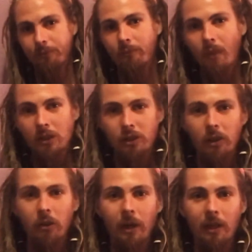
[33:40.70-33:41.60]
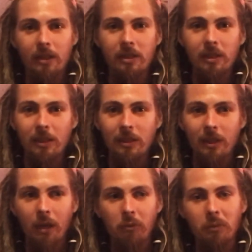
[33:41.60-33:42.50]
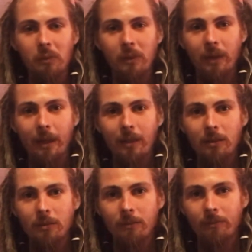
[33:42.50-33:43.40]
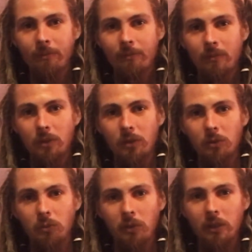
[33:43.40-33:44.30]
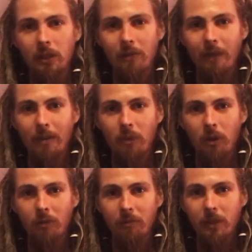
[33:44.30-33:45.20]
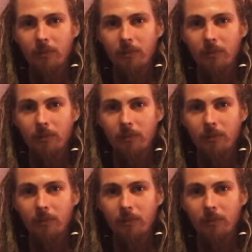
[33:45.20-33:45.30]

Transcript: So LSD has helped me with that, to really love that part of me.